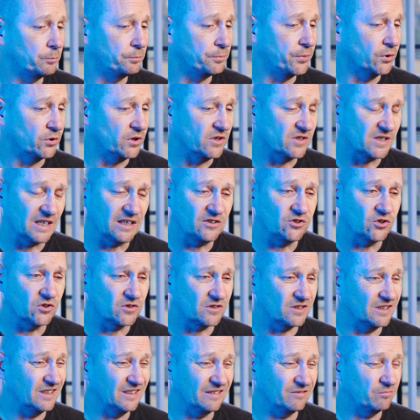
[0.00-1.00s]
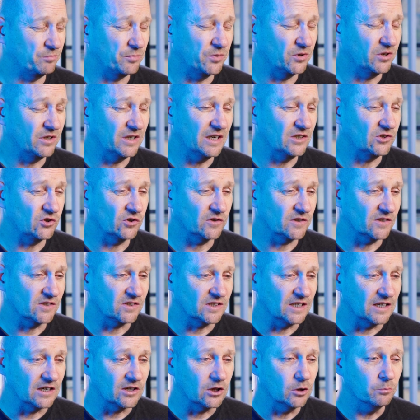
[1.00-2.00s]
But is that just? But it is just a
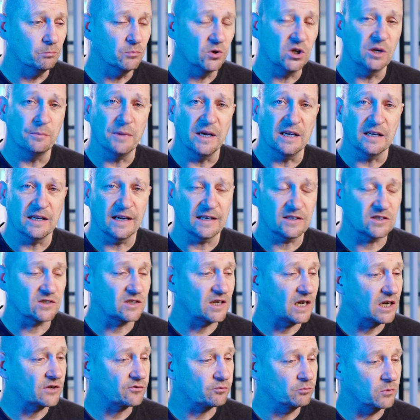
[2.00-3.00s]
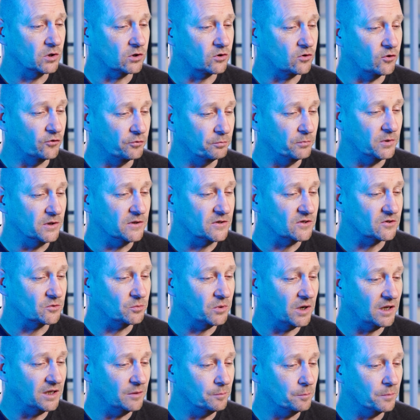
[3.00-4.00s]
cynical money-making exercise from the government as
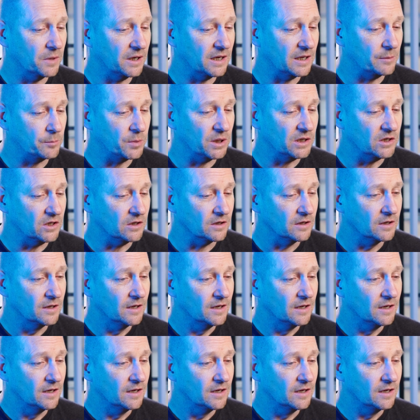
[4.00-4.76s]
well, in my opinion.